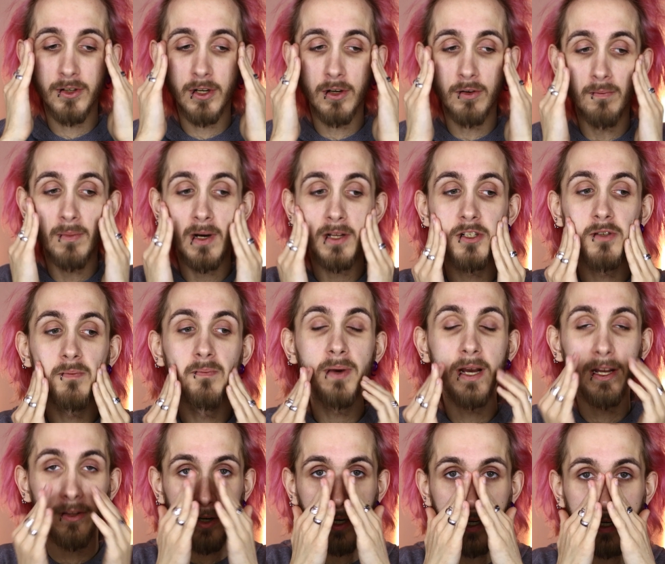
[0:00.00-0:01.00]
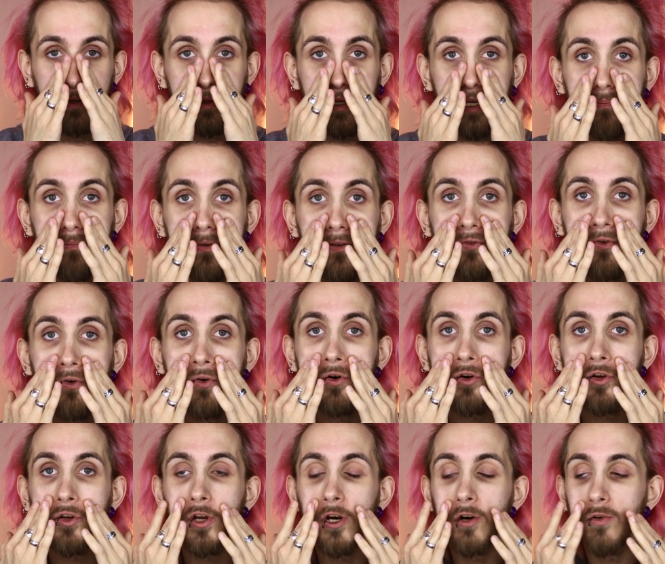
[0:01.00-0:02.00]
you know, much better than it did
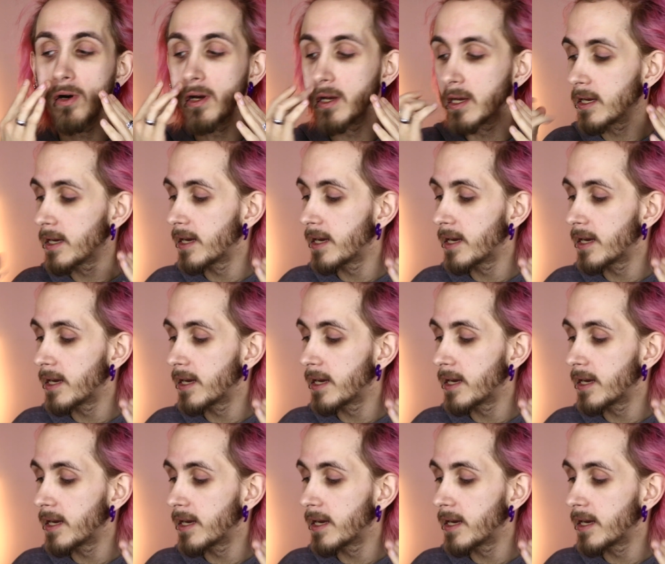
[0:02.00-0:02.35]
before, you know.